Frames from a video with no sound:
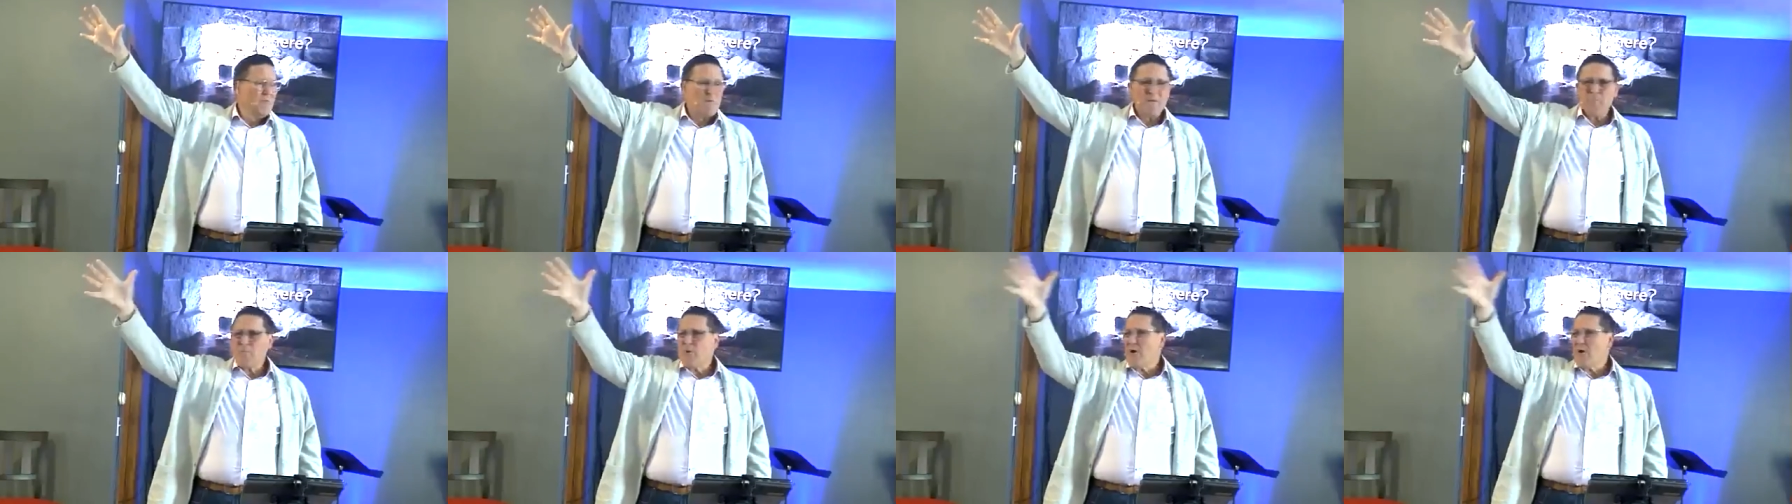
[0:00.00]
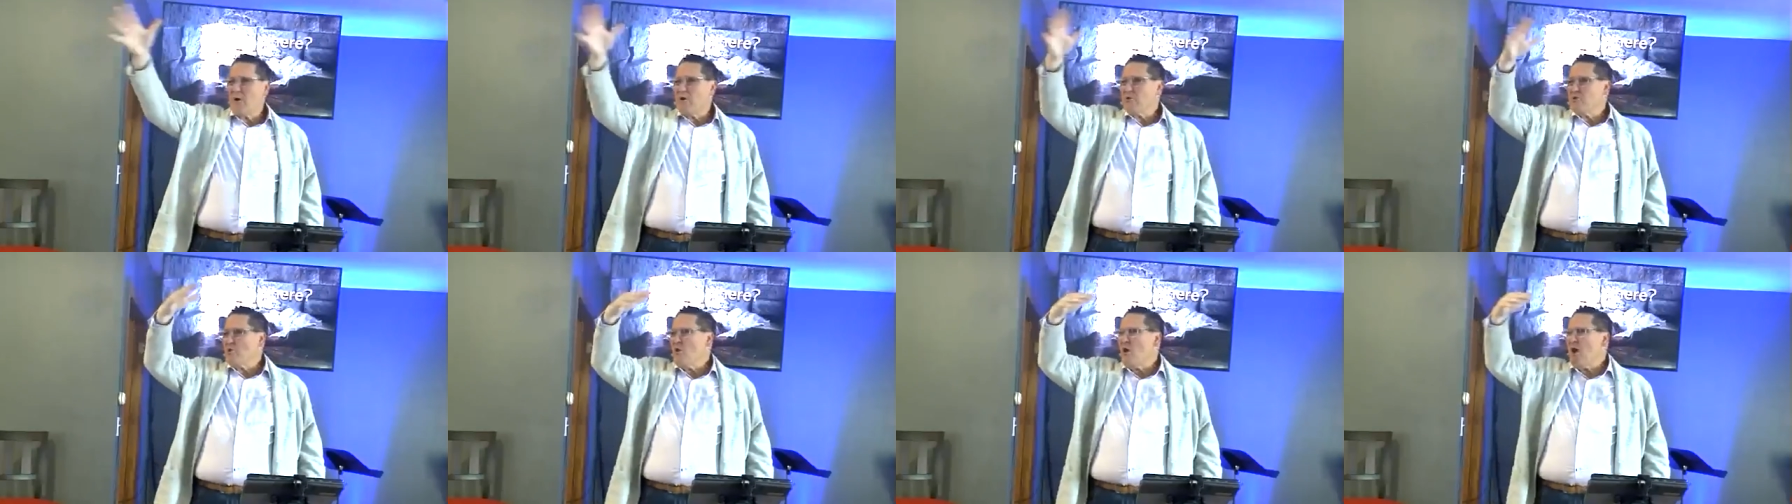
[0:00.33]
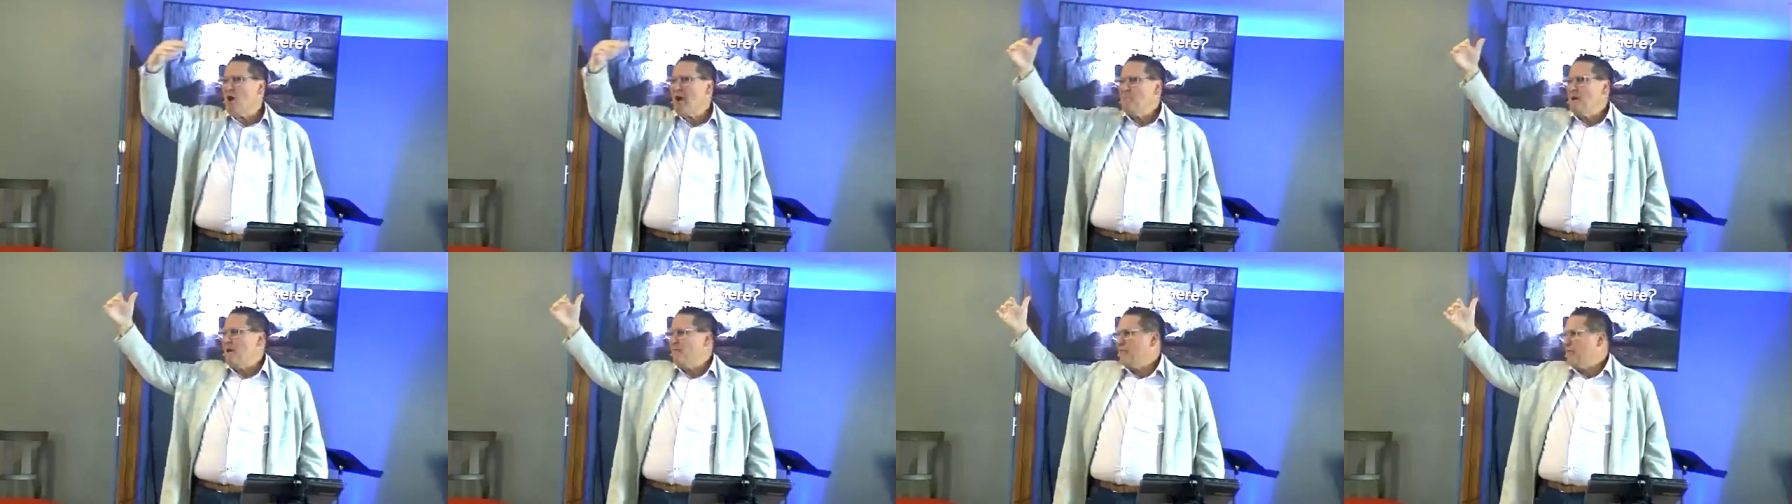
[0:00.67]
Remember, I
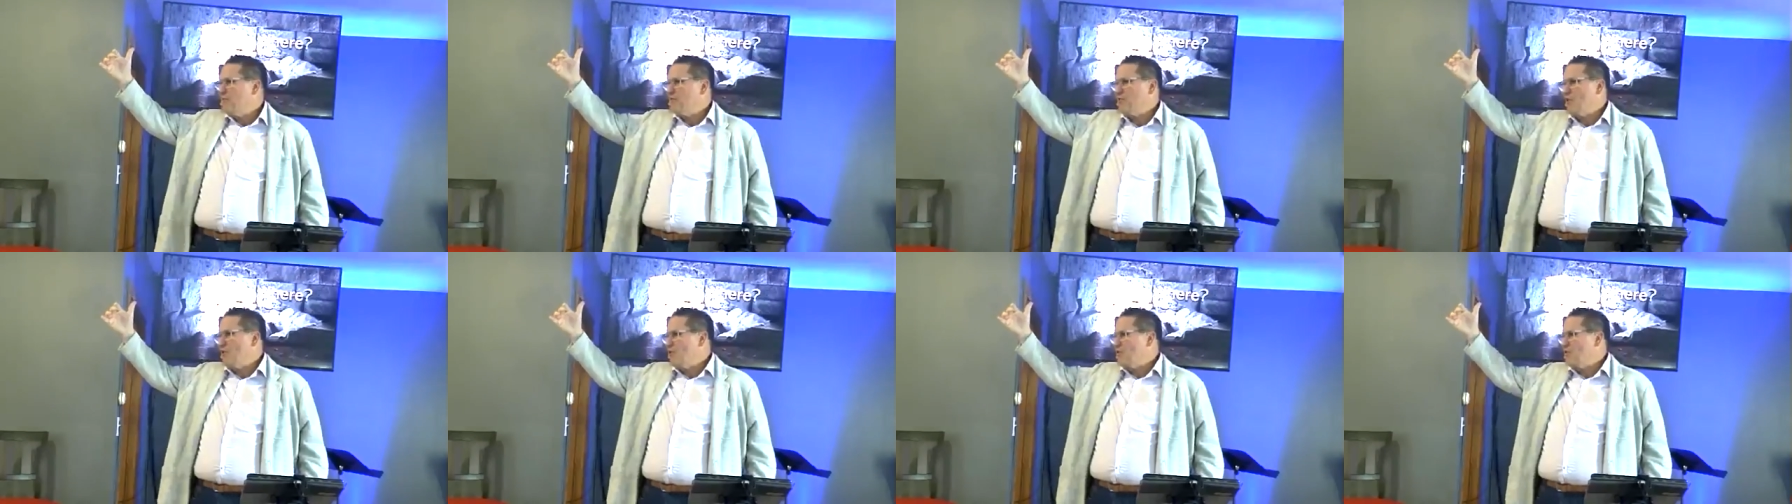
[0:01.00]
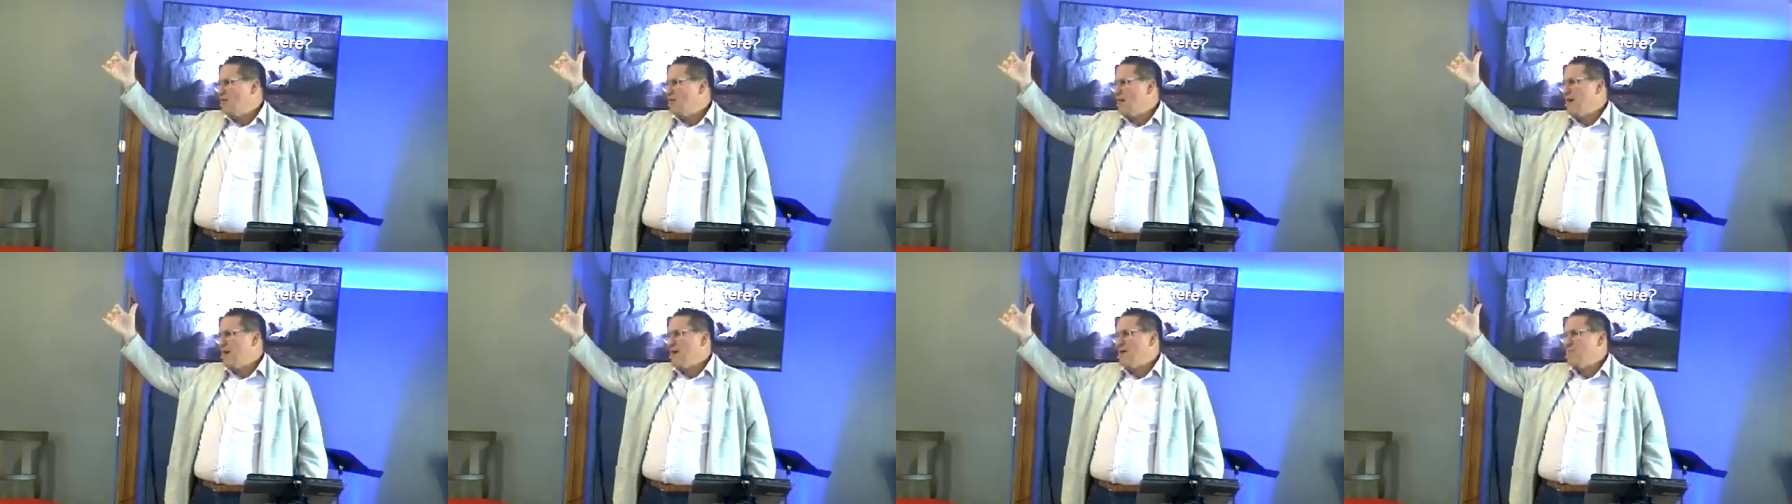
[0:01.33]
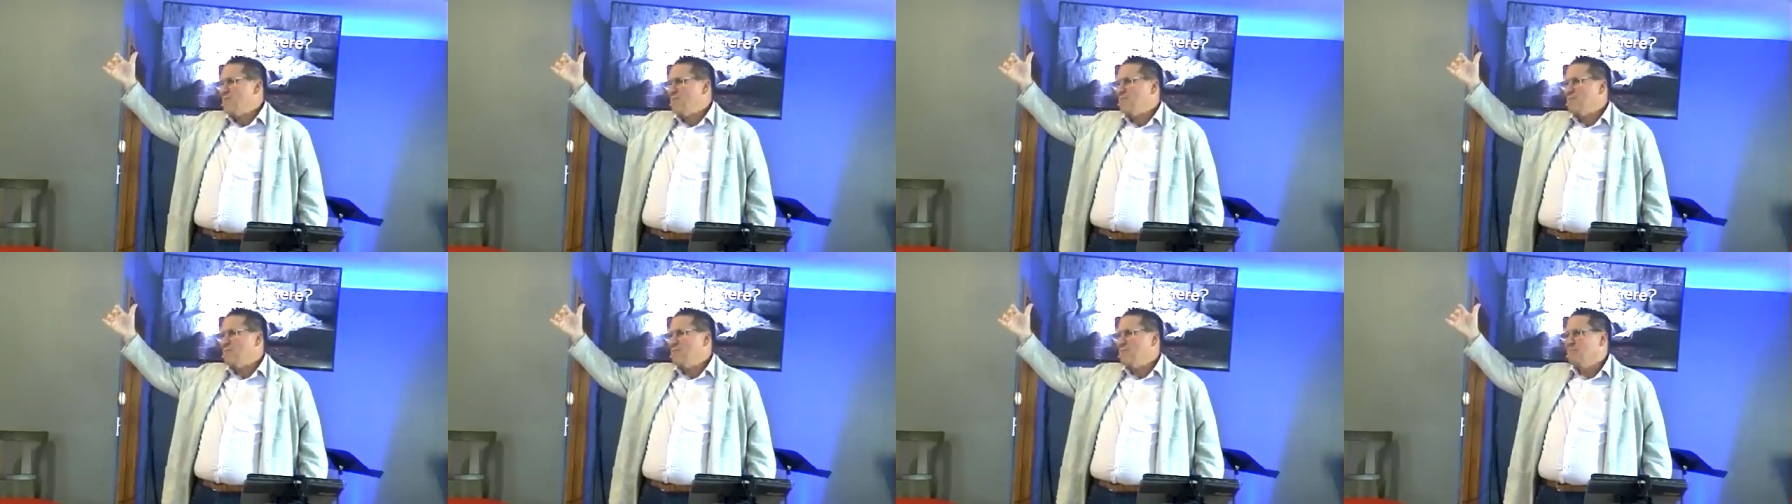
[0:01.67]
talk about this all the
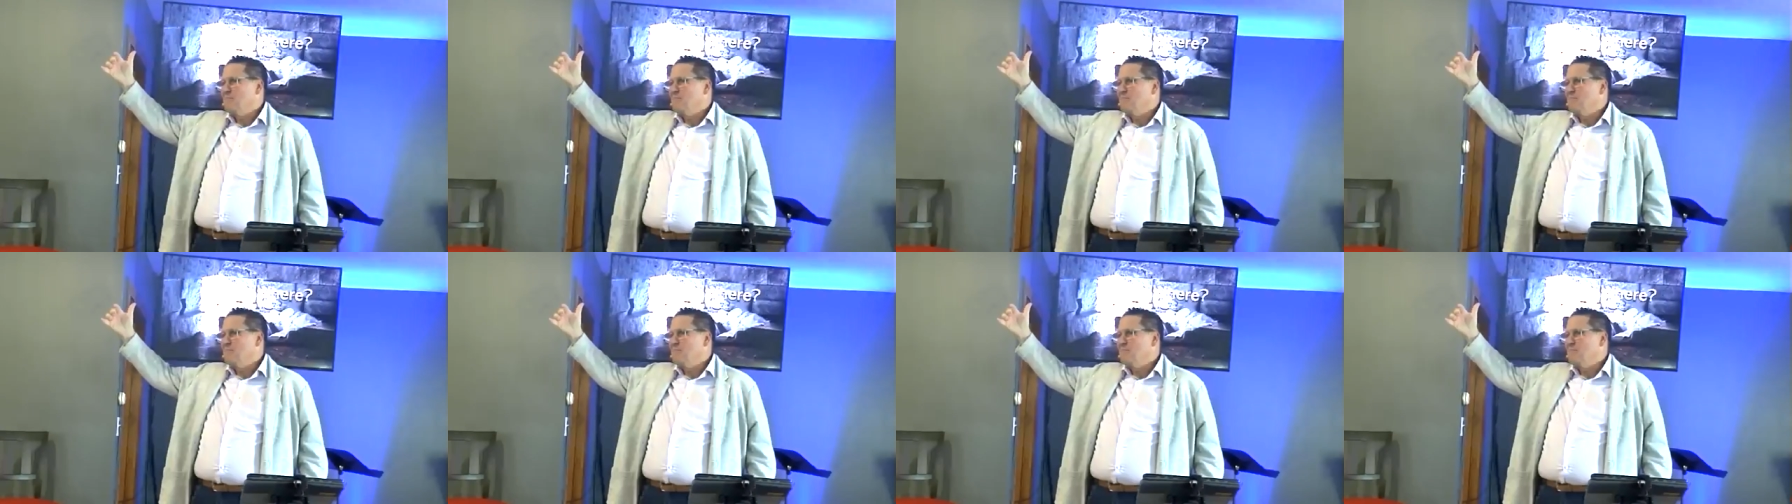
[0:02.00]
time?